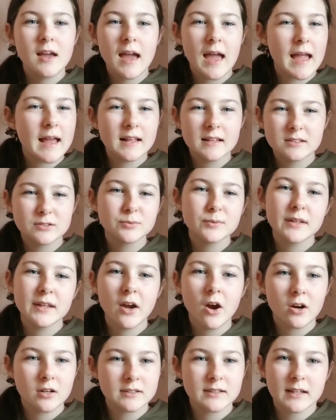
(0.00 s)
it's
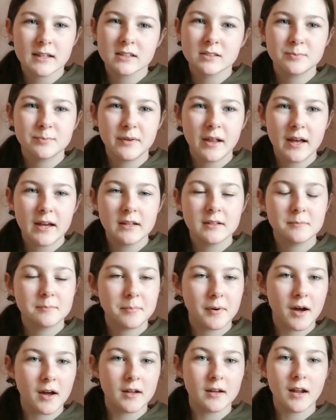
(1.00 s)
really hard to explain,
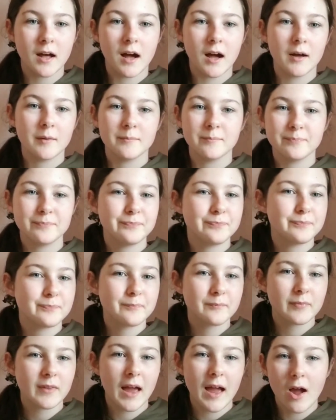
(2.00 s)
but
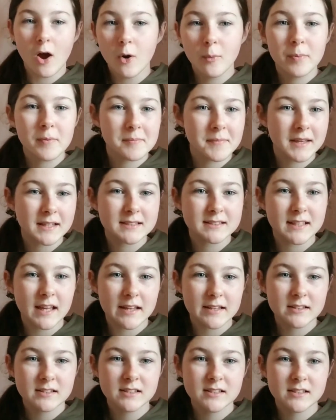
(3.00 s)
I hope it makes
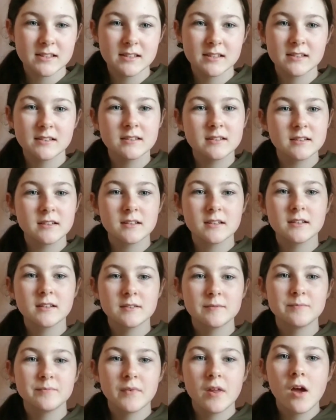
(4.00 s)
sense.
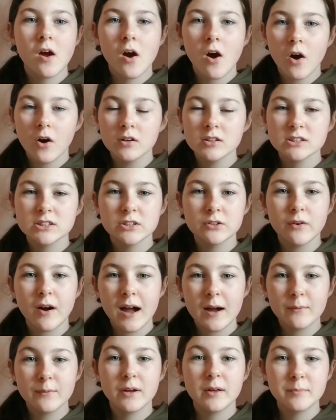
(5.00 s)
Also,
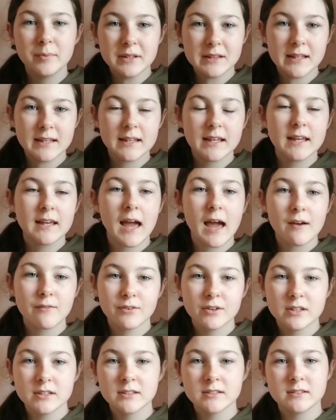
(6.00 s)
I will be linking
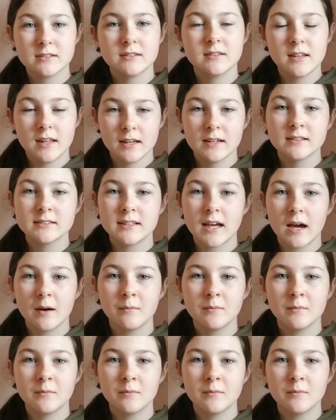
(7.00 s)
everything down